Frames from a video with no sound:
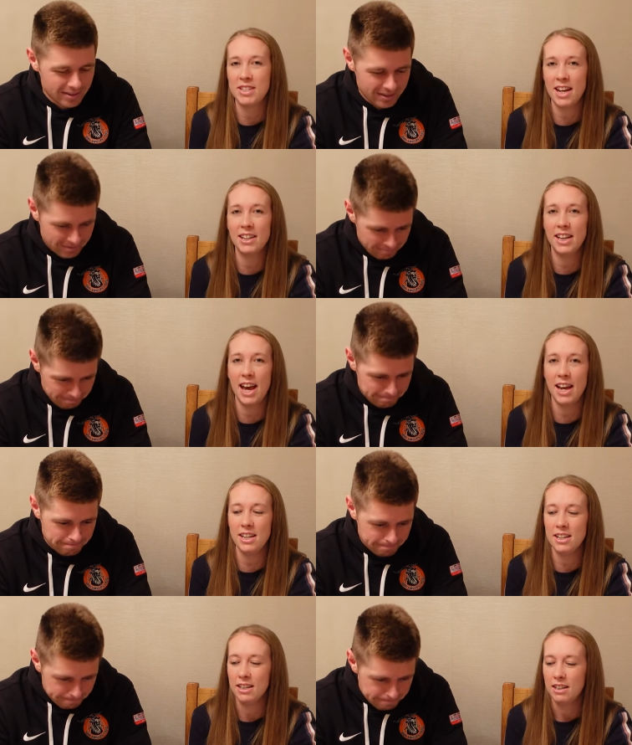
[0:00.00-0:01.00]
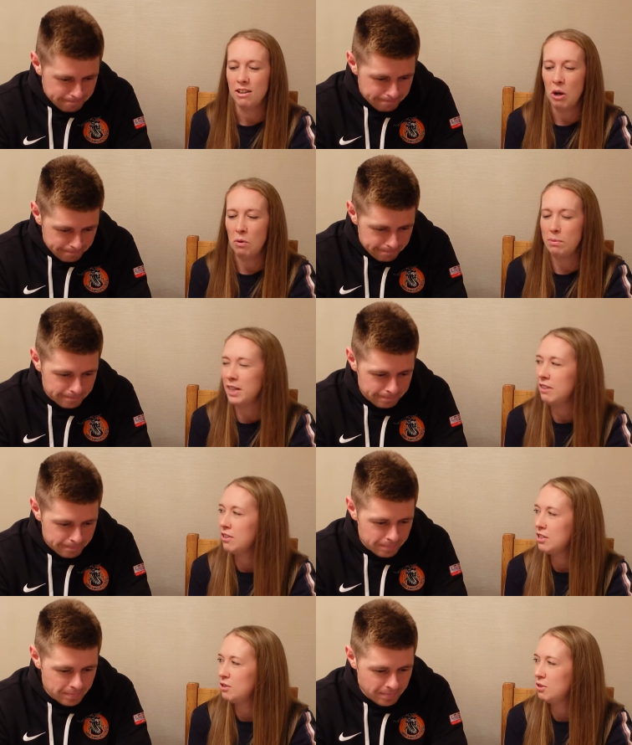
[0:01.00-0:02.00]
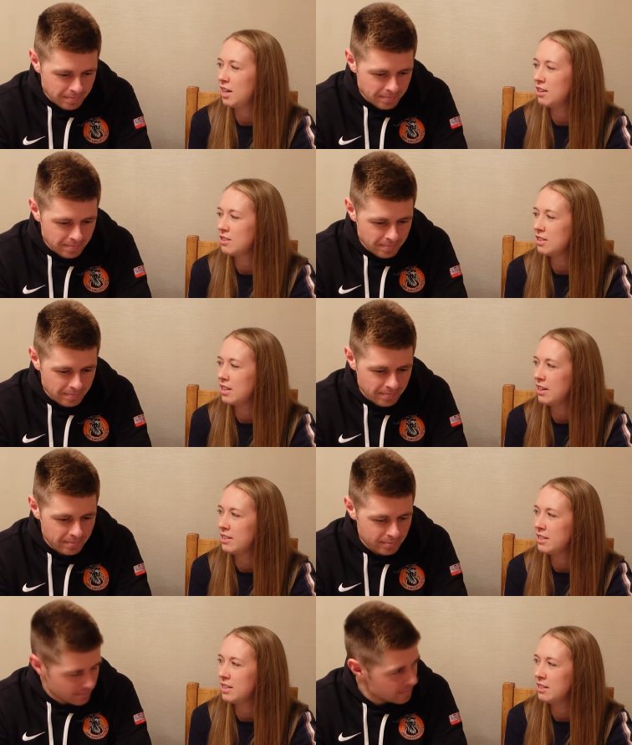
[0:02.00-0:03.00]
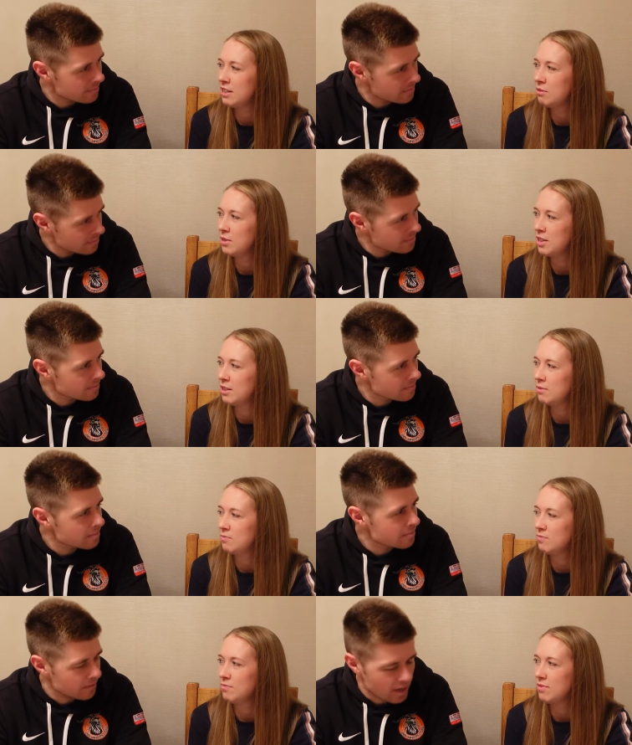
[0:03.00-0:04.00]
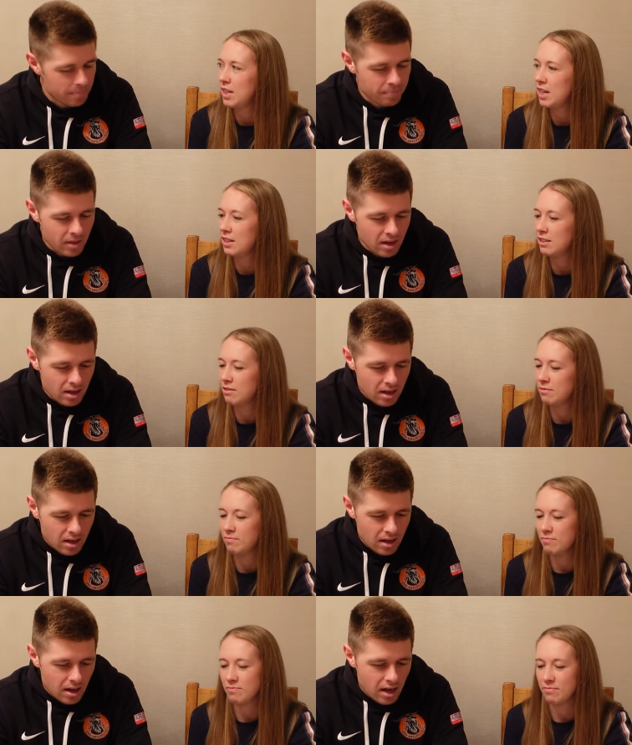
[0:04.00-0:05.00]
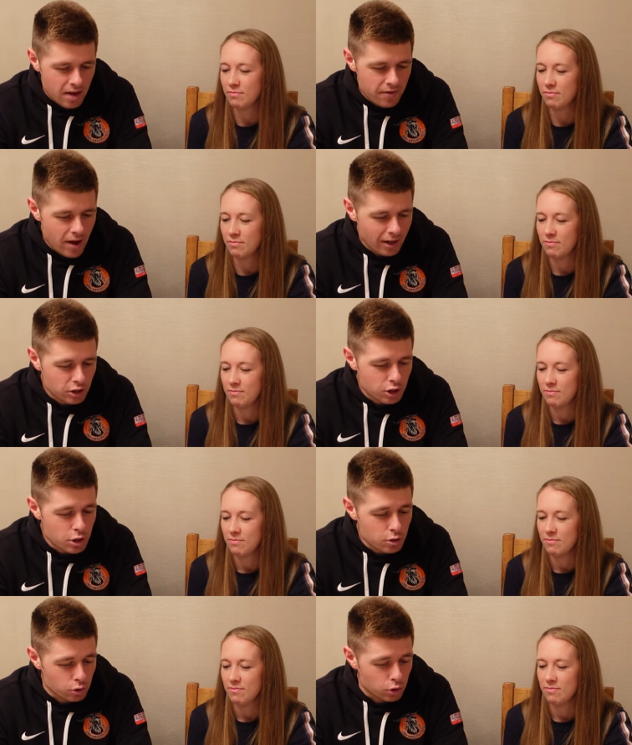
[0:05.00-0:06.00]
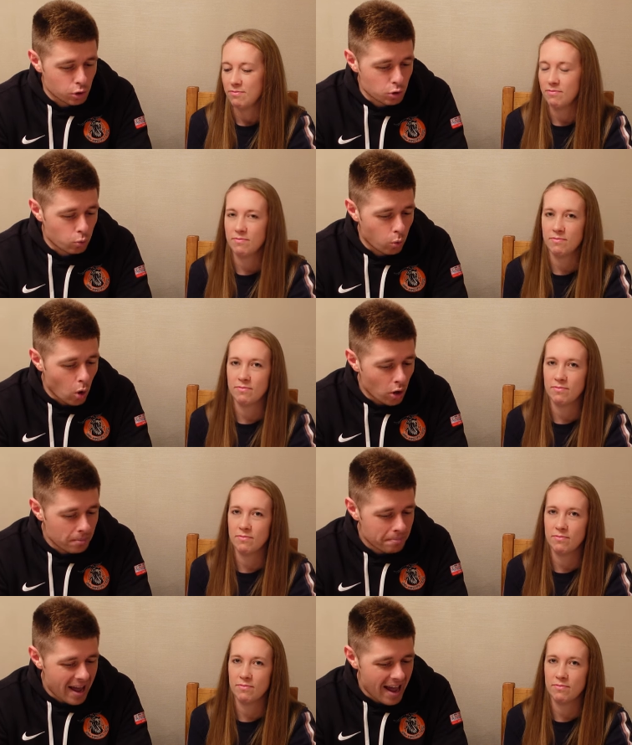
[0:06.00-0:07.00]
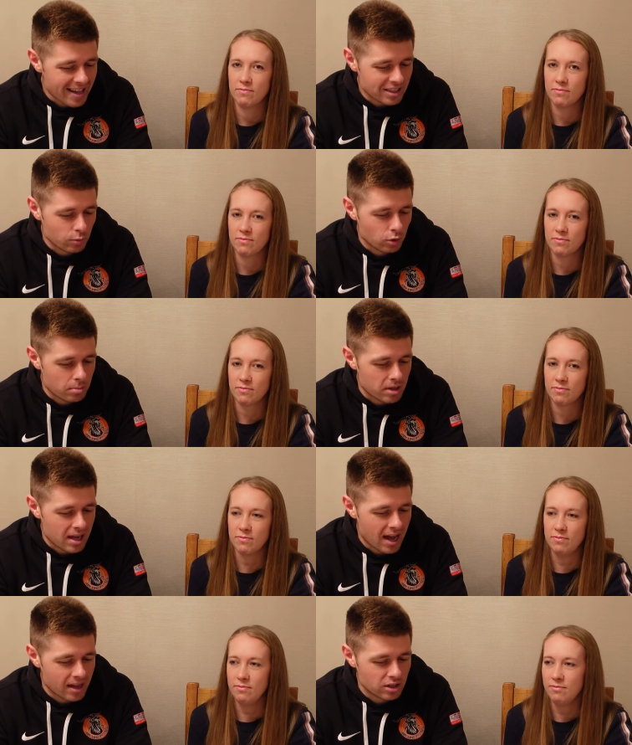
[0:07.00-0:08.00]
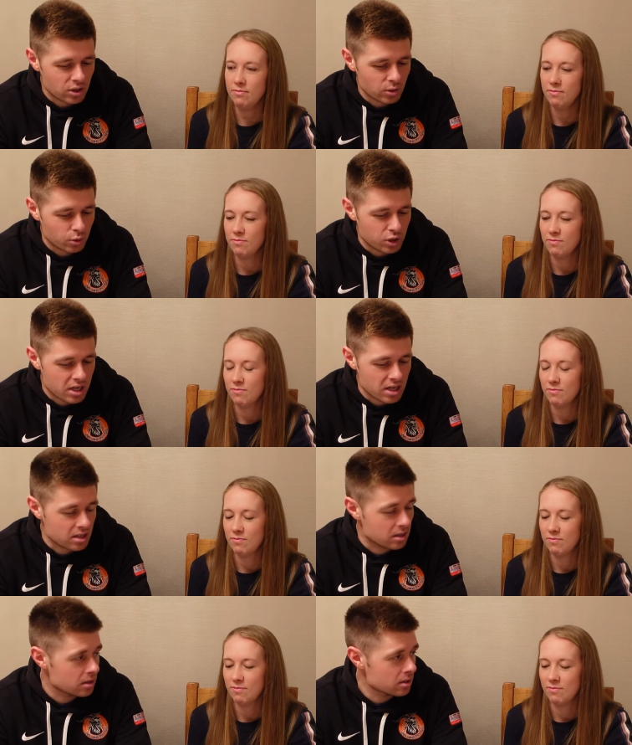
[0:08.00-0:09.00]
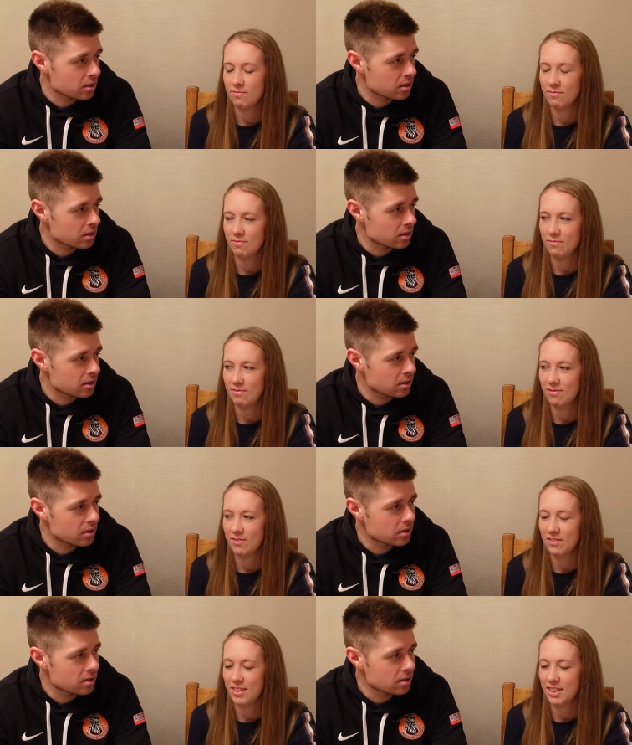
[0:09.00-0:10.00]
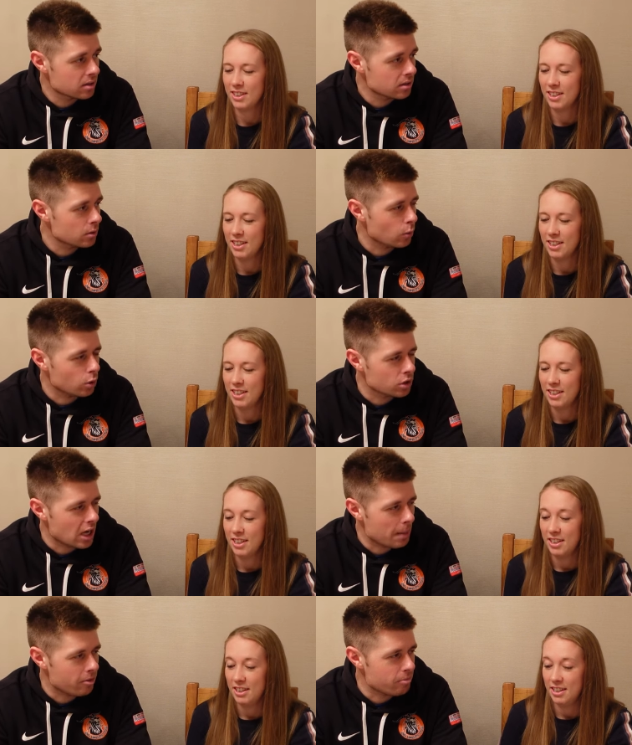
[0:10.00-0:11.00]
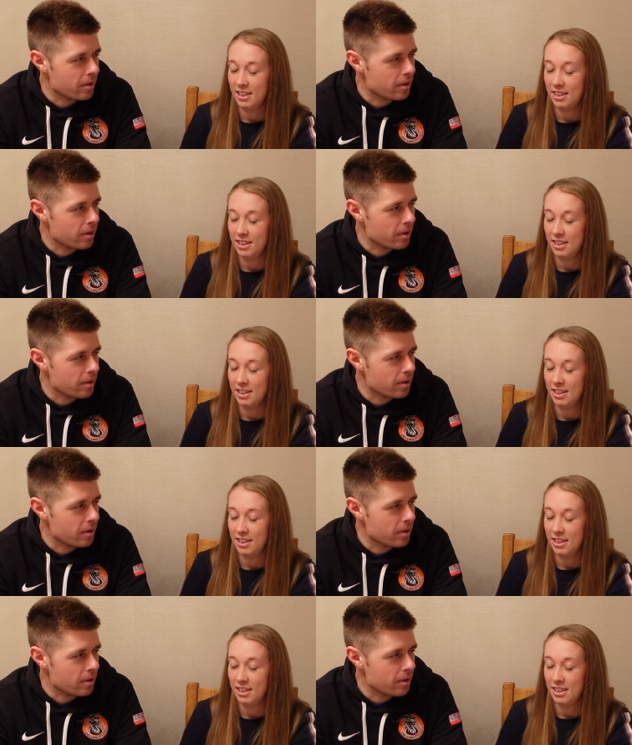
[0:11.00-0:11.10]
Speaker 1: 10k. We believe in 2019, mm -hmm. don't mm-hmm. we? Yeah. Yeah.
Speaker 2: If you had to choose just one pet, would it be cats or chickens? The one type of